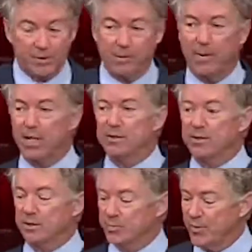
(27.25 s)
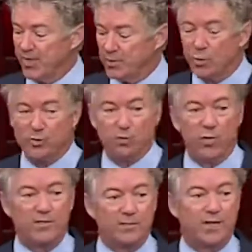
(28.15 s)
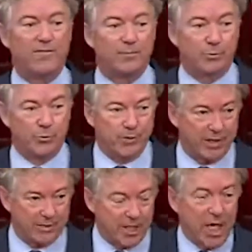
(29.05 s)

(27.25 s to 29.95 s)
the monetary expansion was 27%.